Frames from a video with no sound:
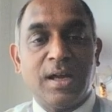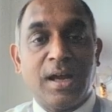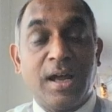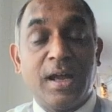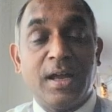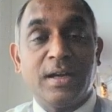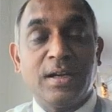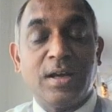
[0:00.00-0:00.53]

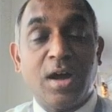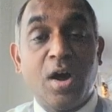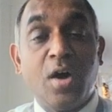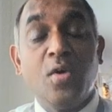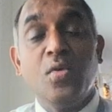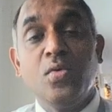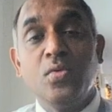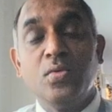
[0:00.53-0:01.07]
and
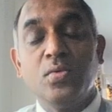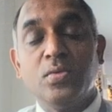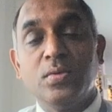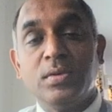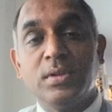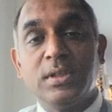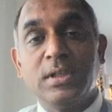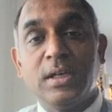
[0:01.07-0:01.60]
how
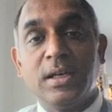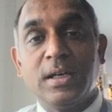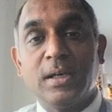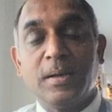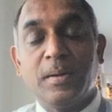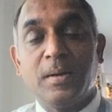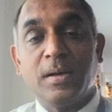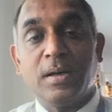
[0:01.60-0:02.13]

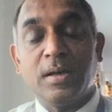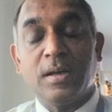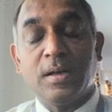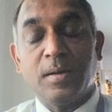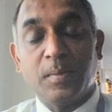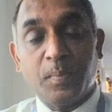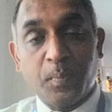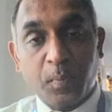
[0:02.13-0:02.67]
the
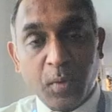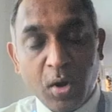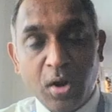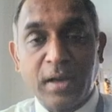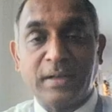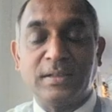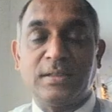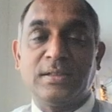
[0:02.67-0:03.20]

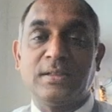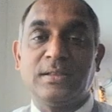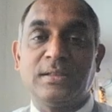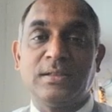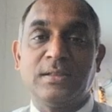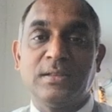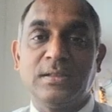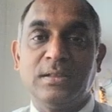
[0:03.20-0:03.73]
products
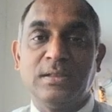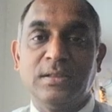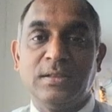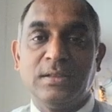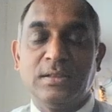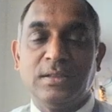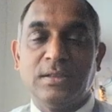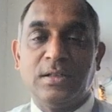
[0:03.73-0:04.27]

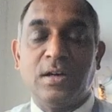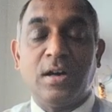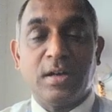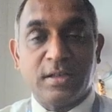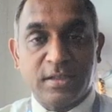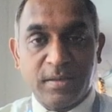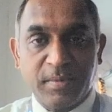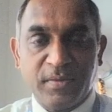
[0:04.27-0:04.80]
or
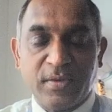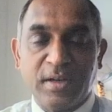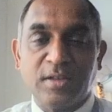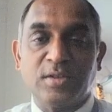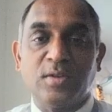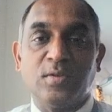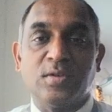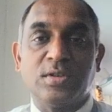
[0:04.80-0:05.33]

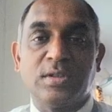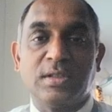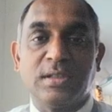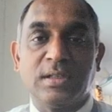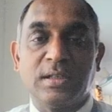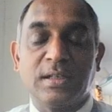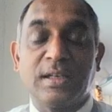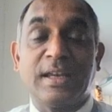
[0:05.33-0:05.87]
semi-finished goods
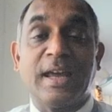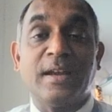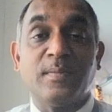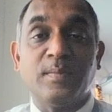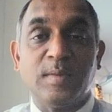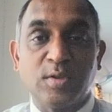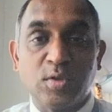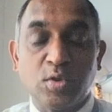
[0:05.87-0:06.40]
can
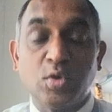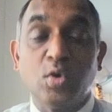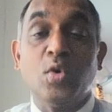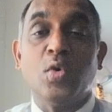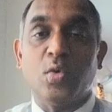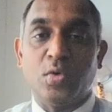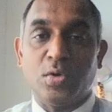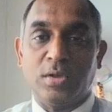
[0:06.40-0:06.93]
be
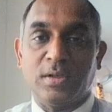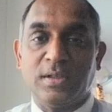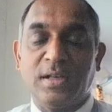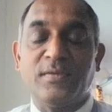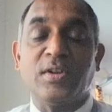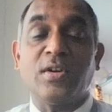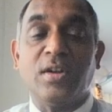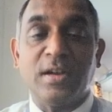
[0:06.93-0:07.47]
stored, that
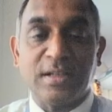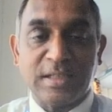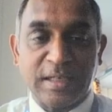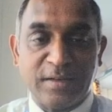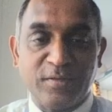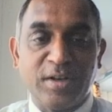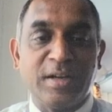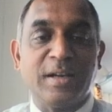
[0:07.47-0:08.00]
we call as
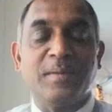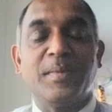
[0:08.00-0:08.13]
inventory